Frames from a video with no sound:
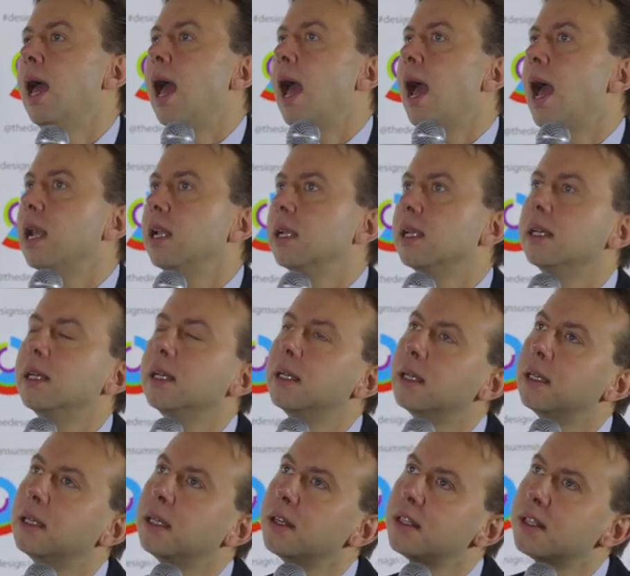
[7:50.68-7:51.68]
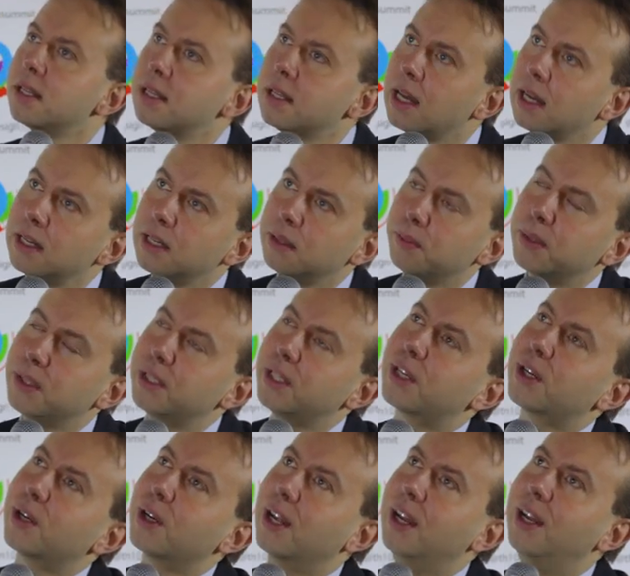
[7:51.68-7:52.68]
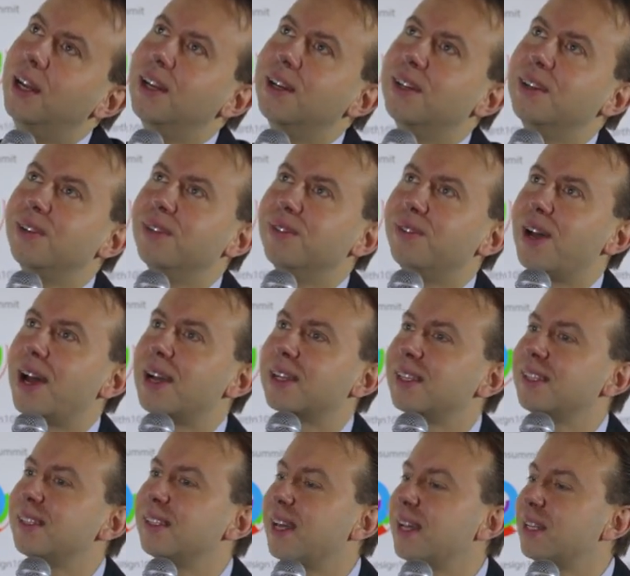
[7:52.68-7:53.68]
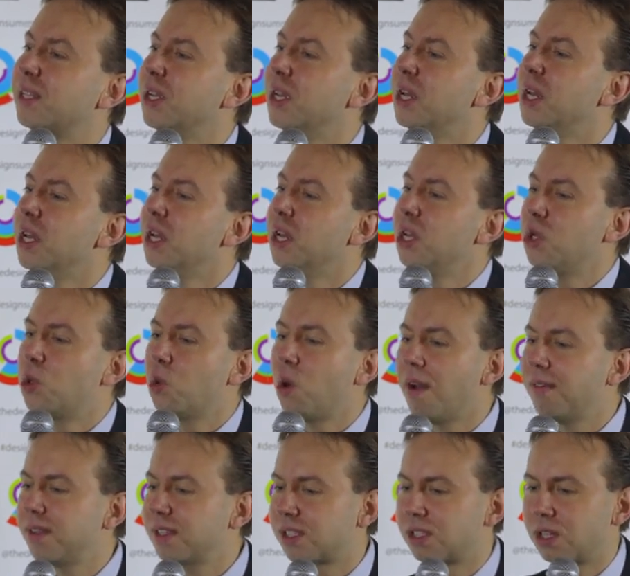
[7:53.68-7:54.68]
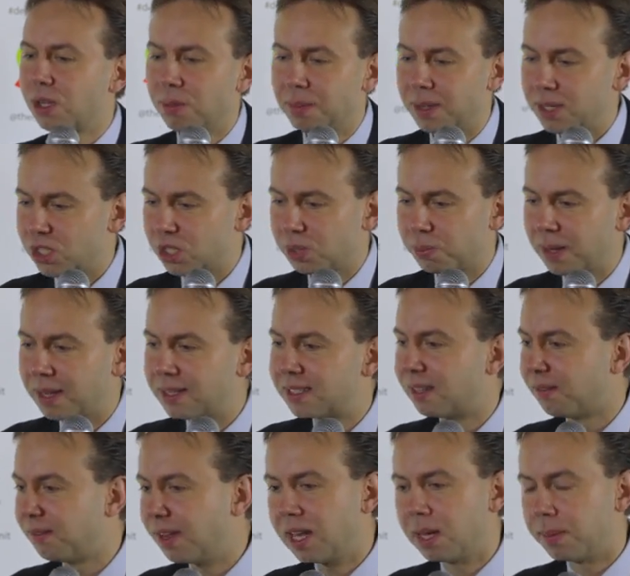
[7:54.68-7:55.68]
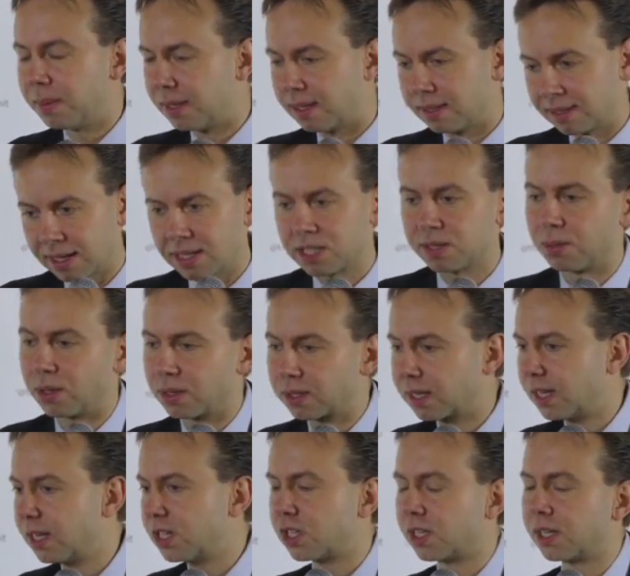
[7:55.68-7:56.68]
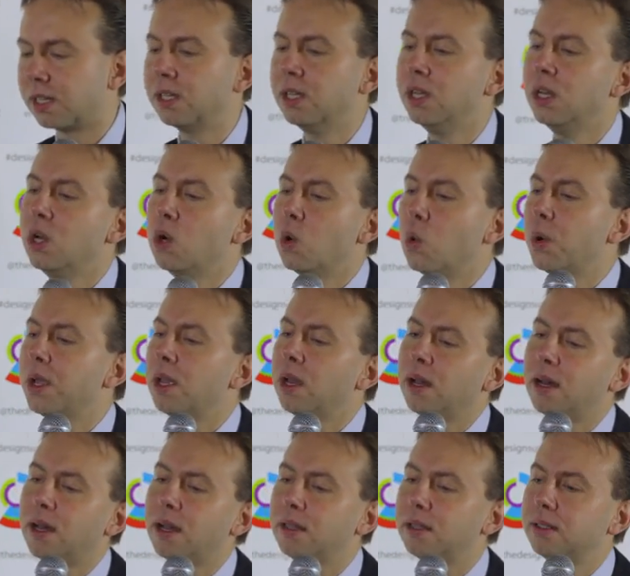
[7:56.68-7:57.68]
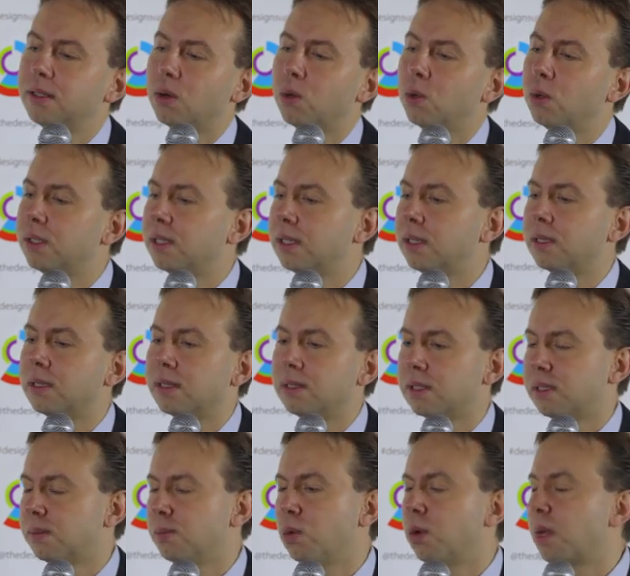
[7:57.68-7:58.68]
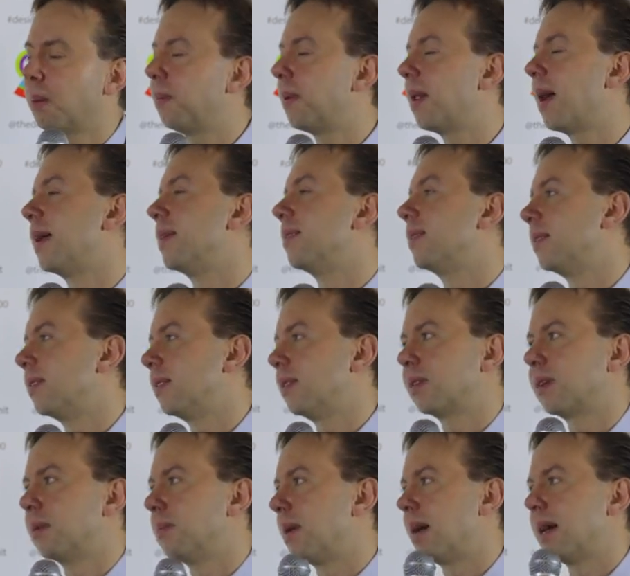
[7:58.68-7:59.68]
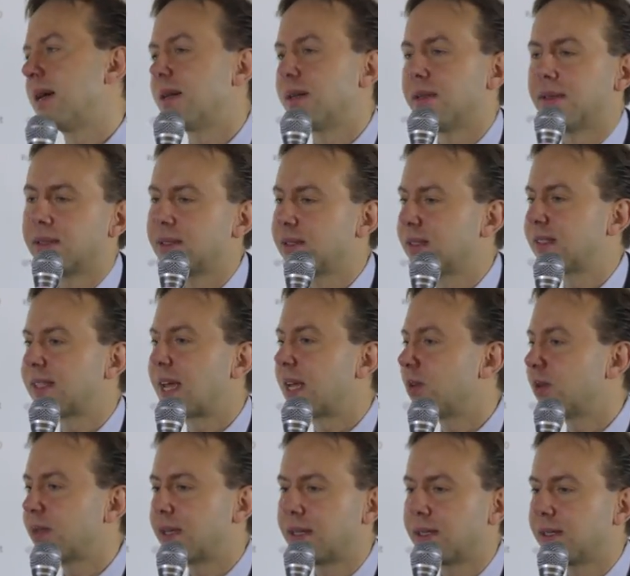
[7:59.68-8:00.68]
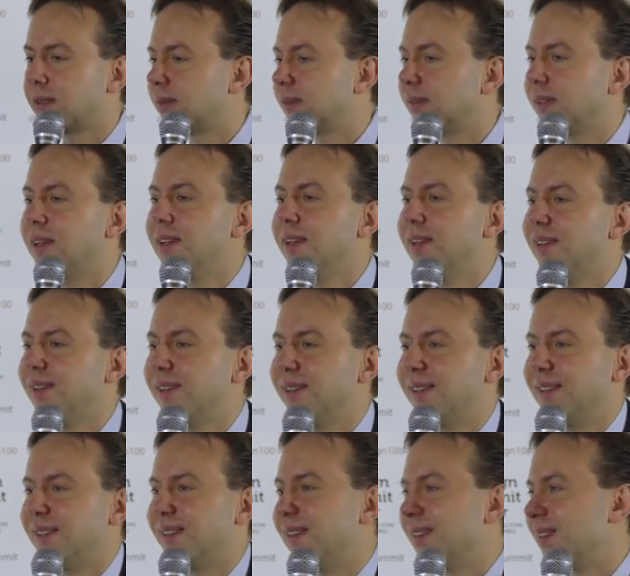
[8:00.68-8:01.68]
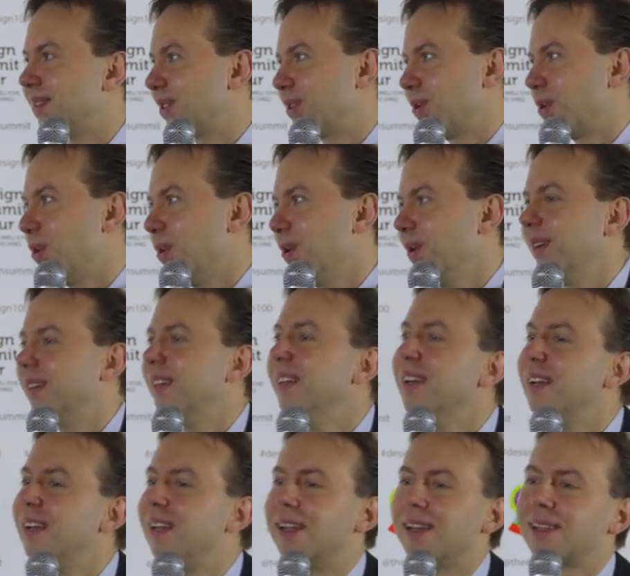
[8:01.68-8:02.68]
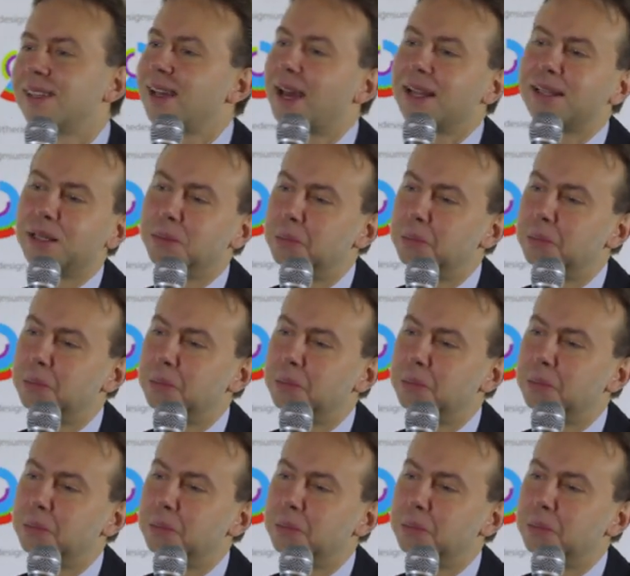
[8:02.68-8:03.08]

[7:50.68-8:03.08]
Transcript: And there's another particular fact is that to have so much space available in such a small kitchen, we hid all the small appliances you can buy on a Saturday in a store, like kettle,